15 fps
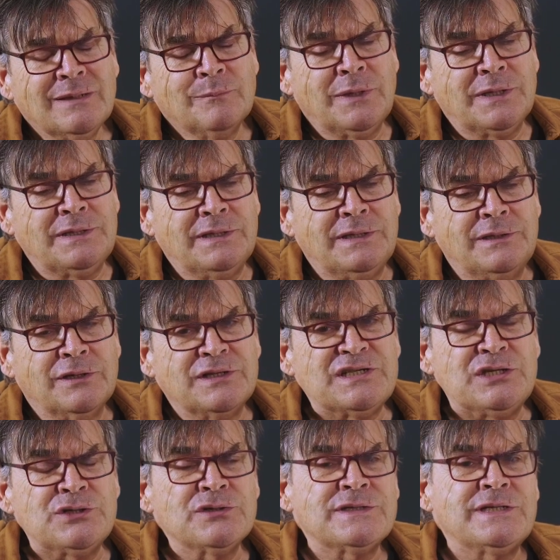But you know, it's
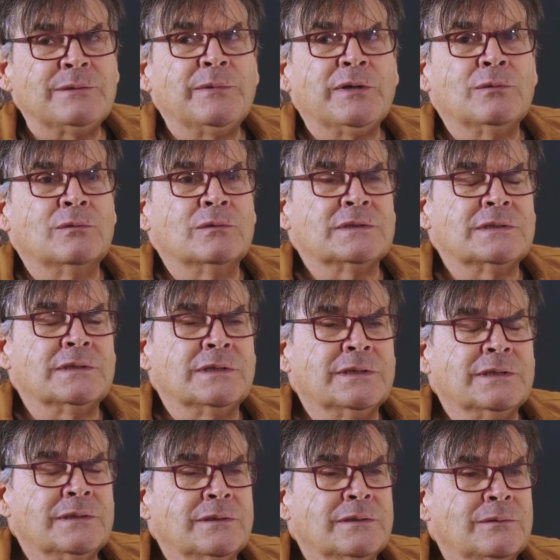interesting because
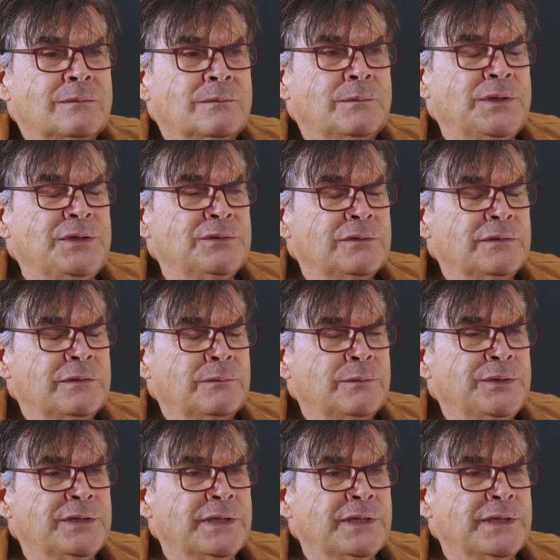when you